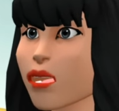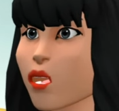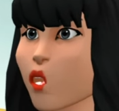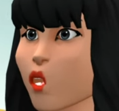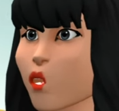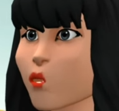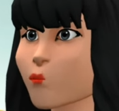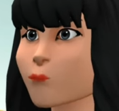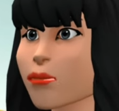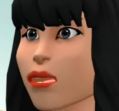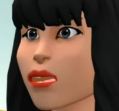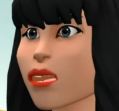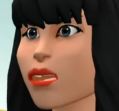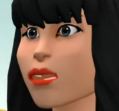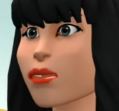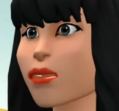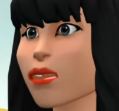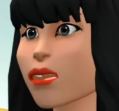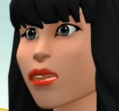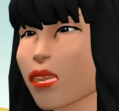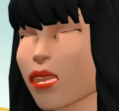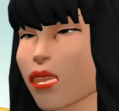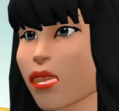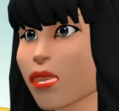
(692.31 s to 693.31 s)
hospital
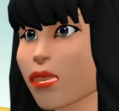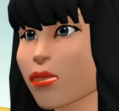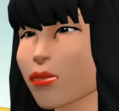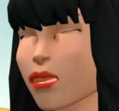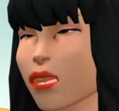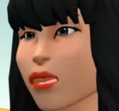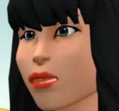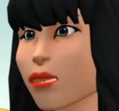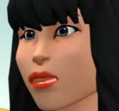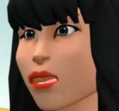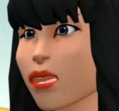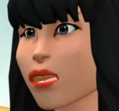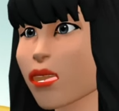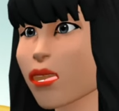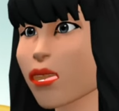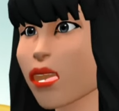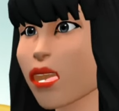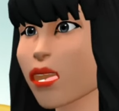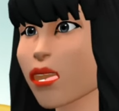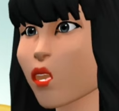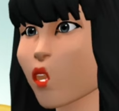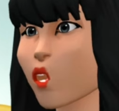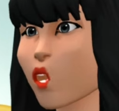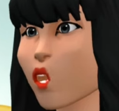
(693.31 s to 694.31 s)
stay and consulting
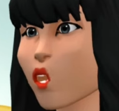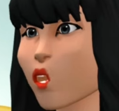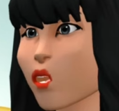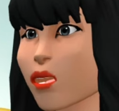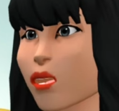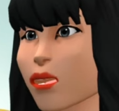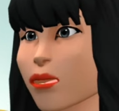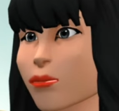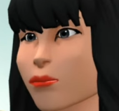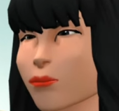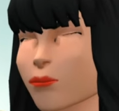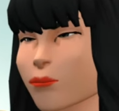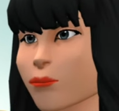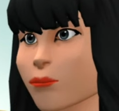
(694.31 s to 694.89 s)
the doctor.